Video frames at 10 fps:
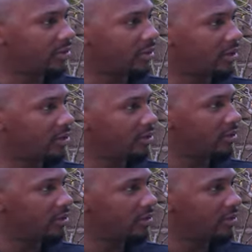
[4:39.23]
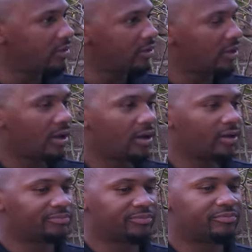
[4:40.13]
Who were those people?
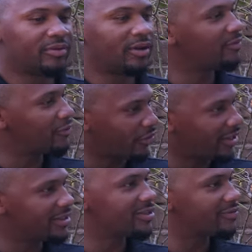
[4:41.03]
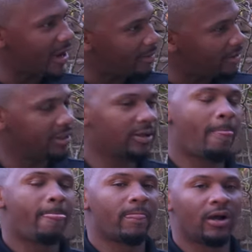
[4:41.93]
Friends, family? Friends, family.
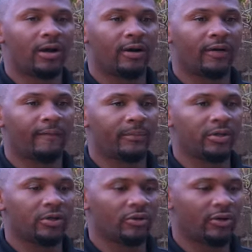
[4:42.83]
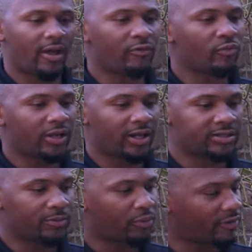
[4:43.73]
You know, everyone has
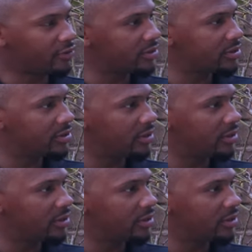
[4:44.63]
their preference,